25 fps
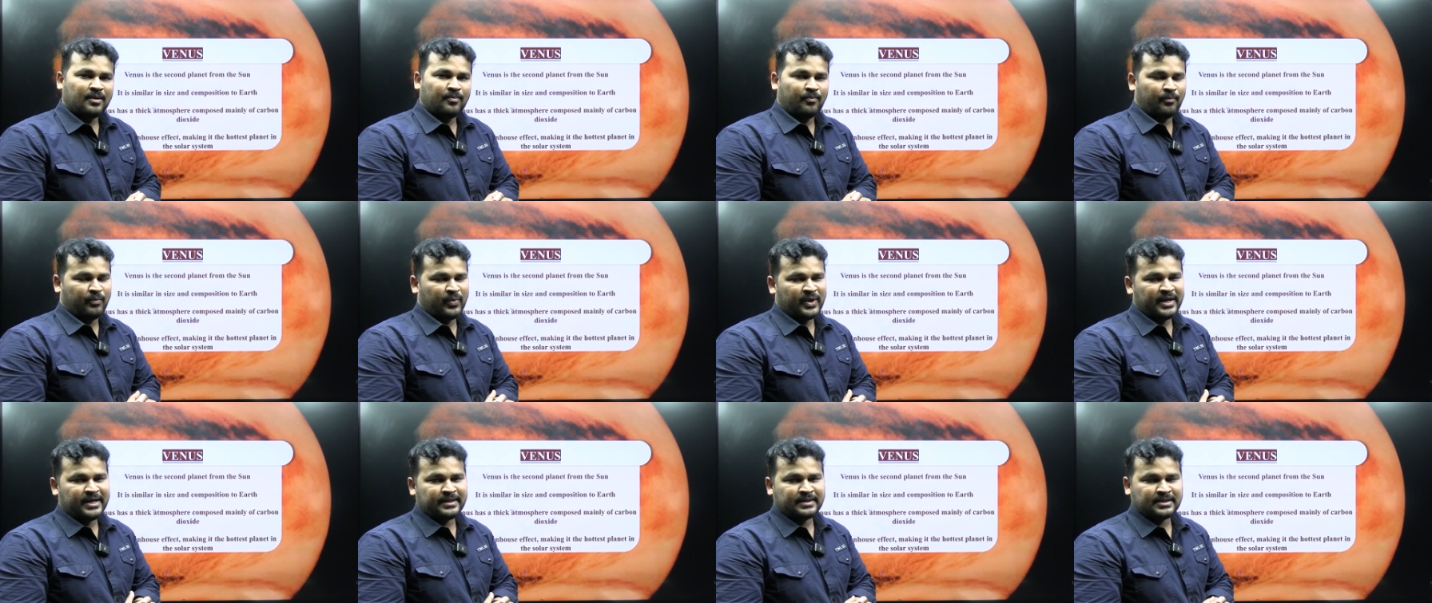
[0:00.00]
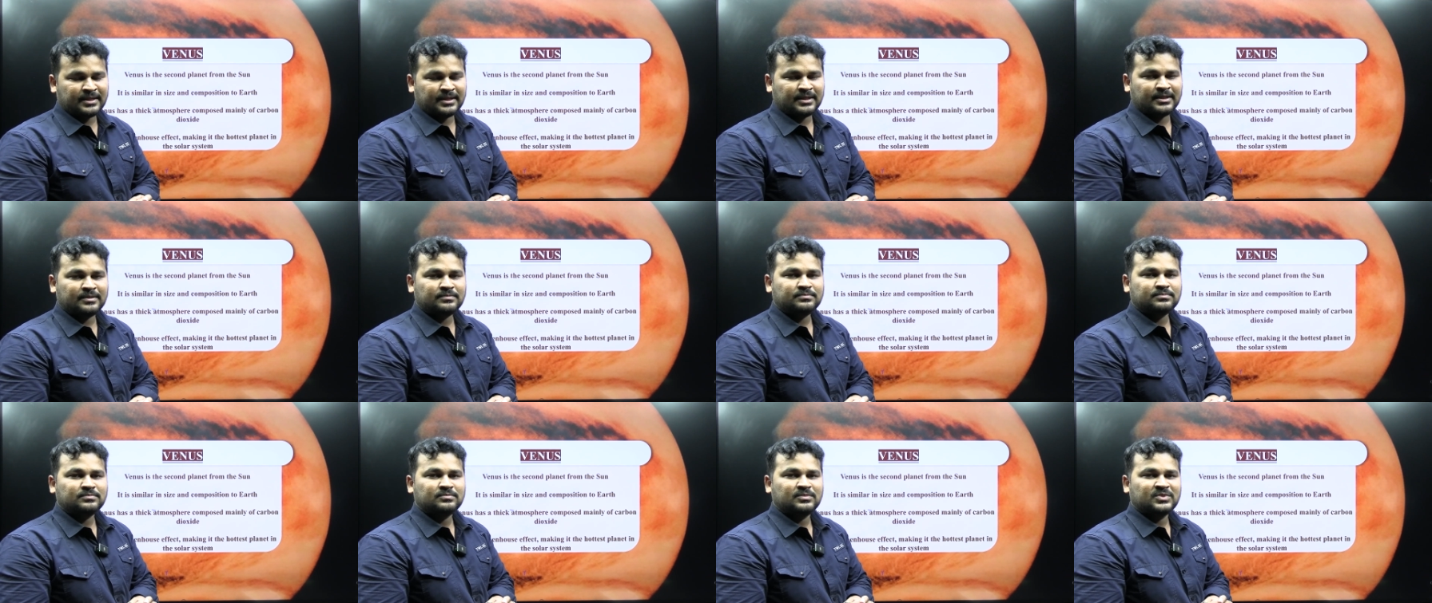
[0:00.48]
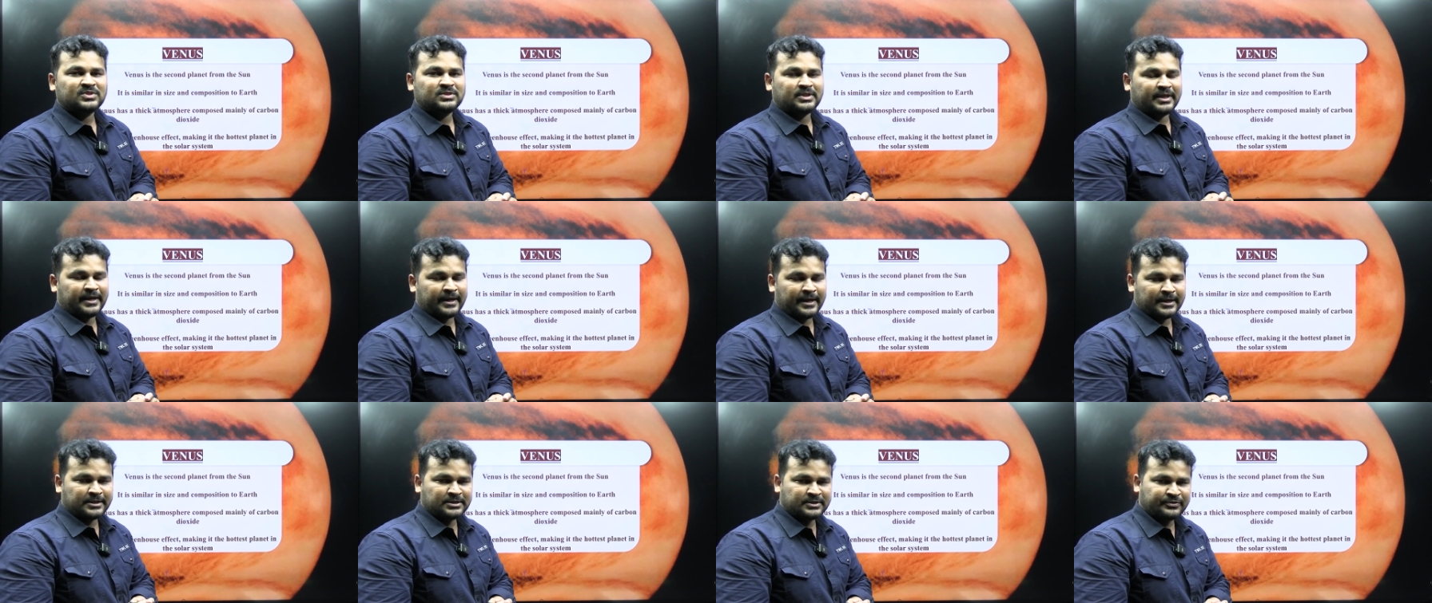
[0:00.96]
methane,
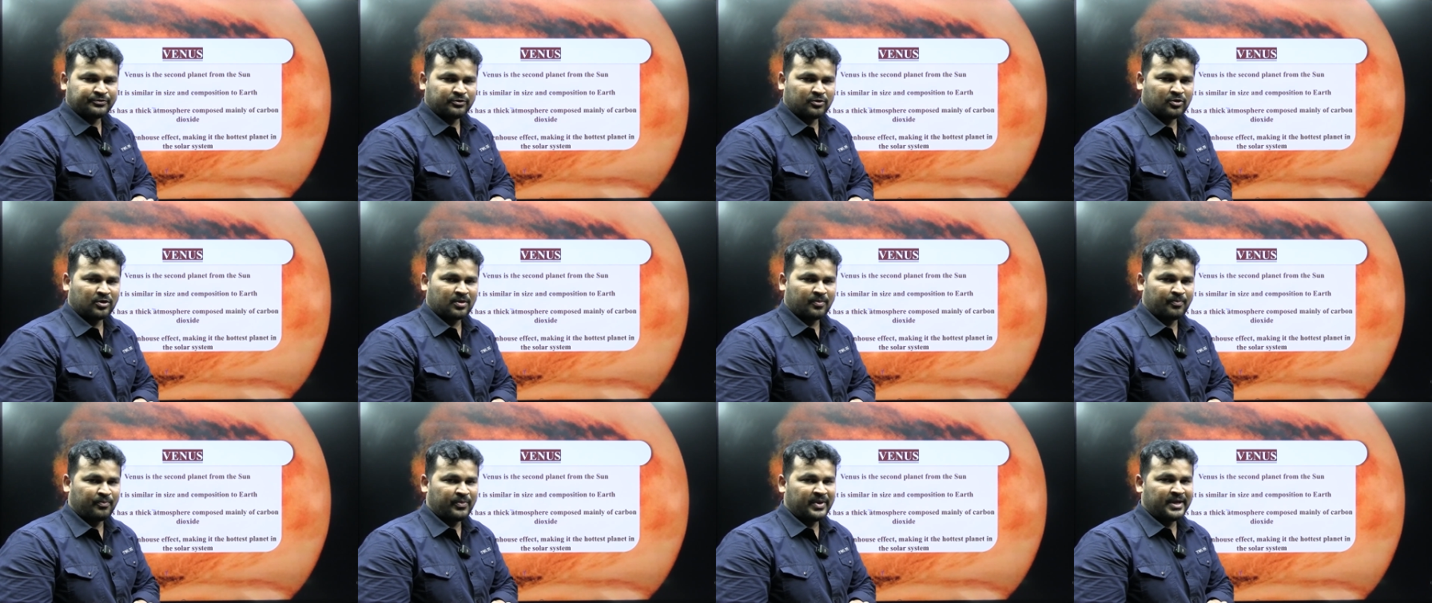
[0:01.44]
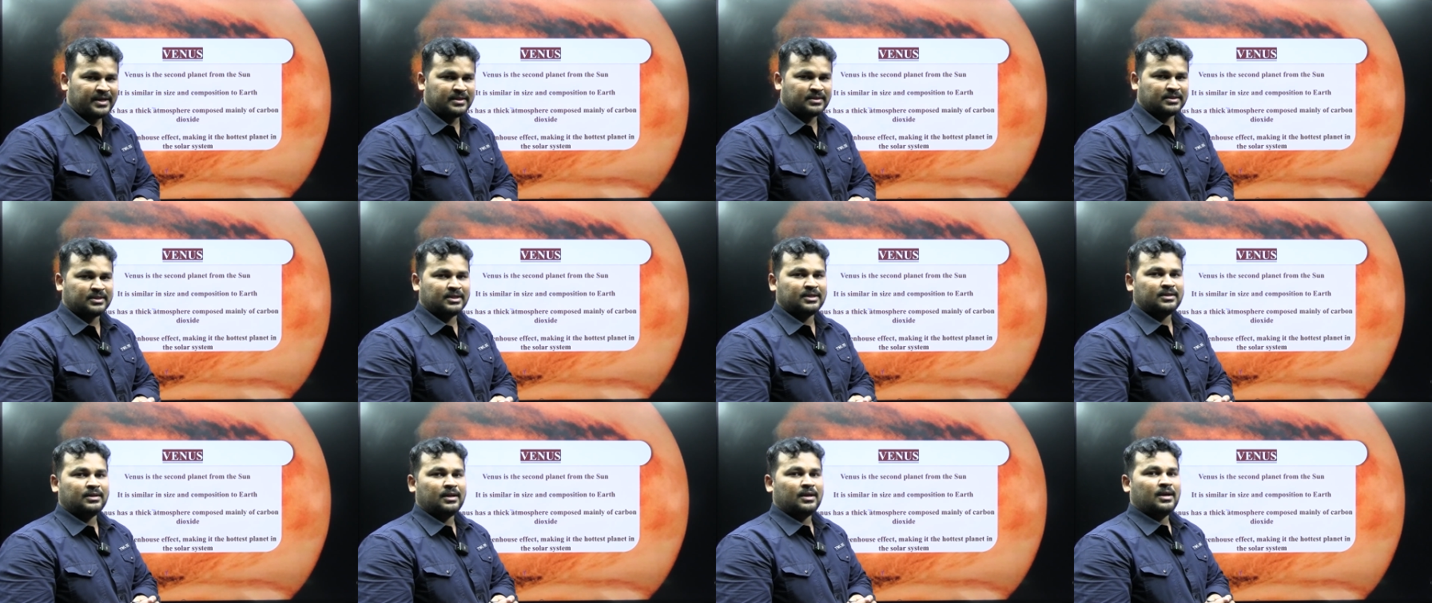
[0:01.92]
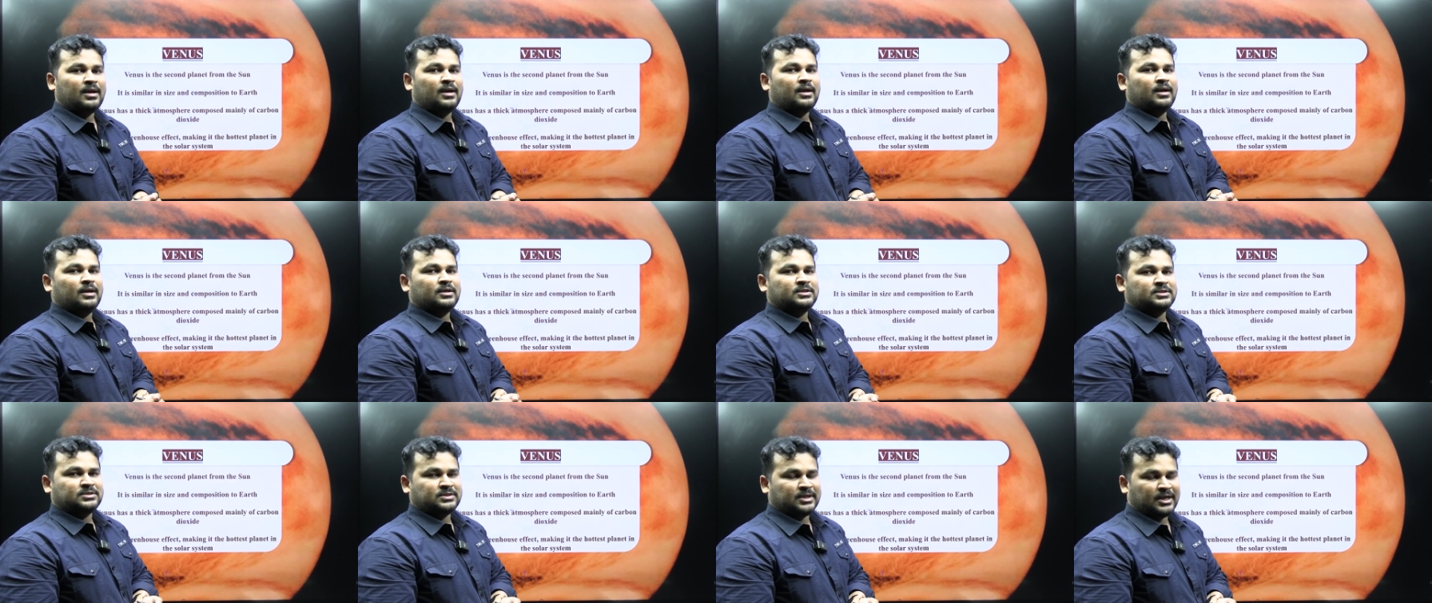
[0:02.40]
CH4 methane,
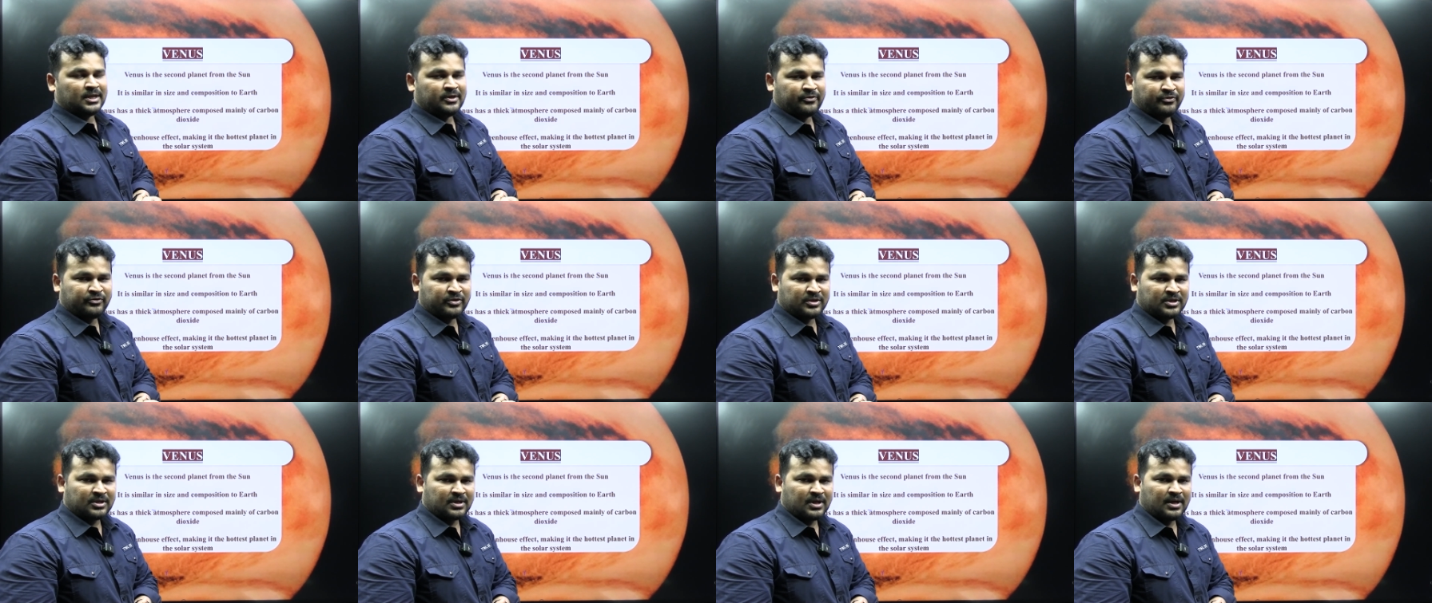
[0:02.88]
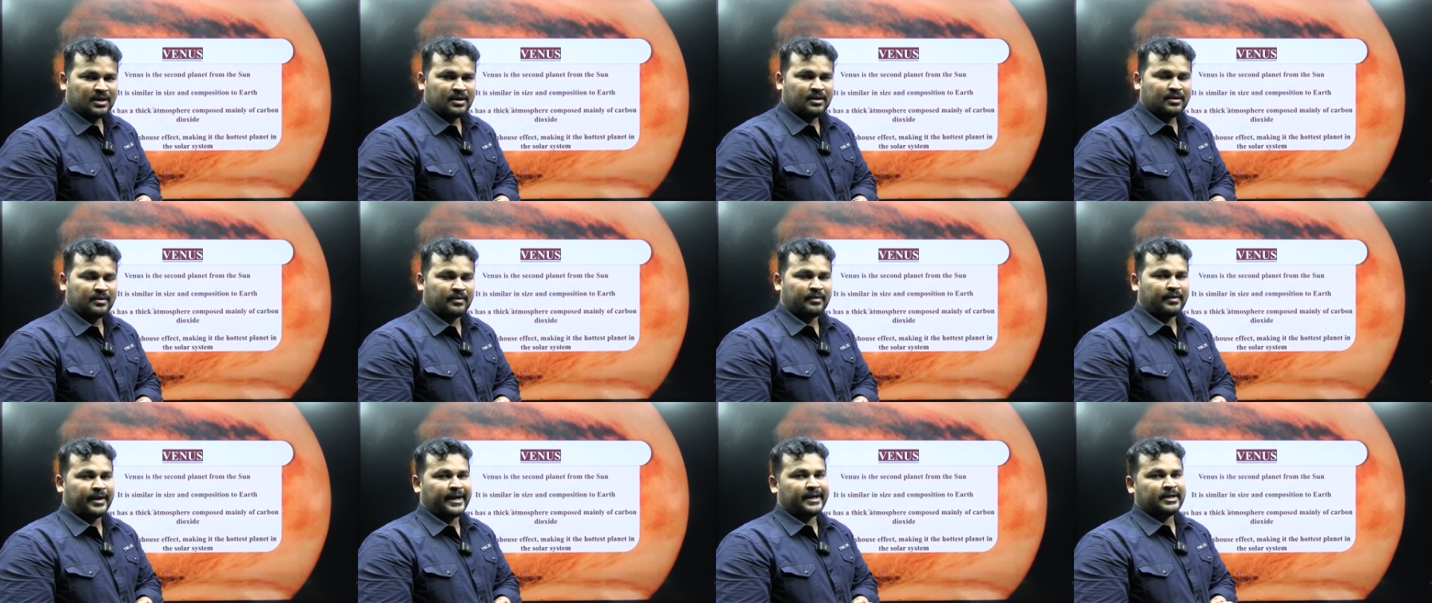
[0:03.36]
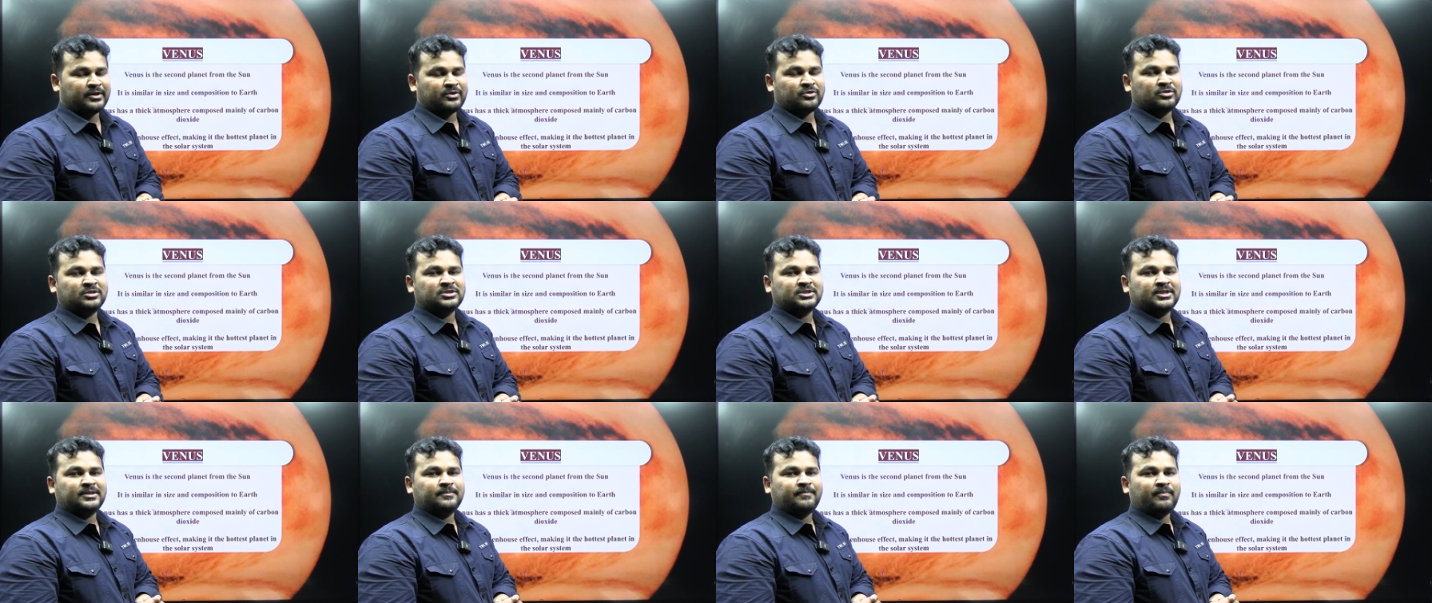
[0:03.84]
sulfur,
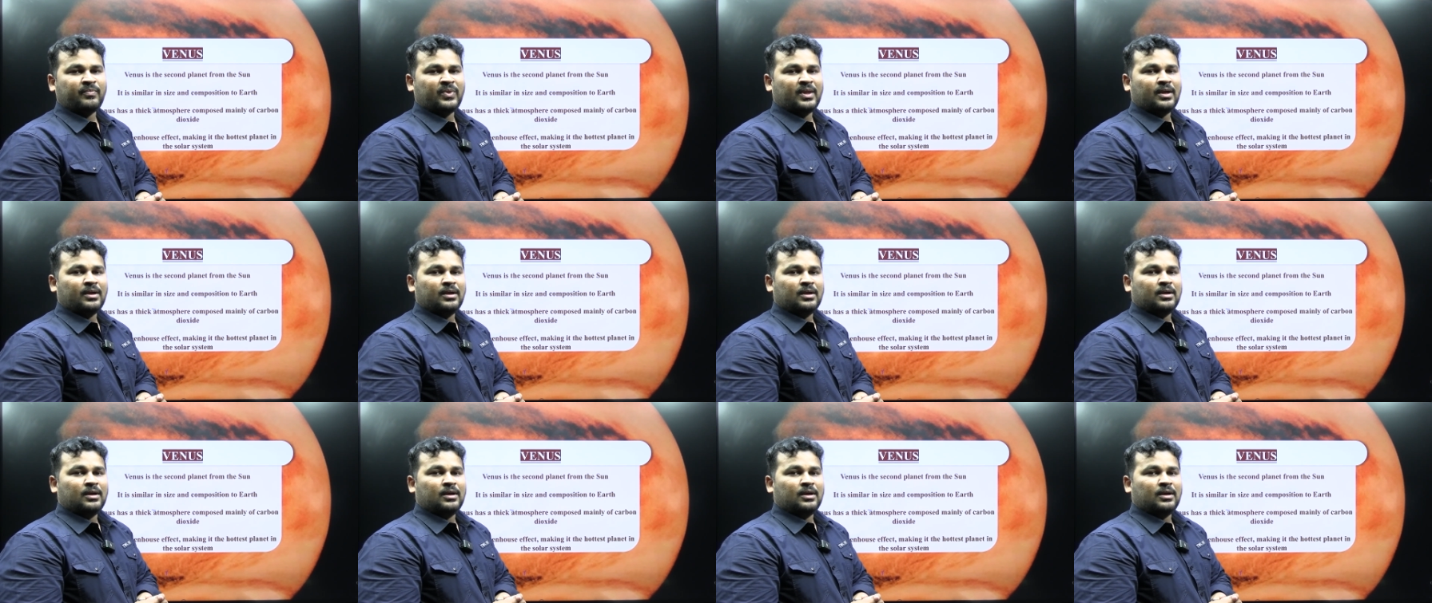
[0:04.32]
nitrogen,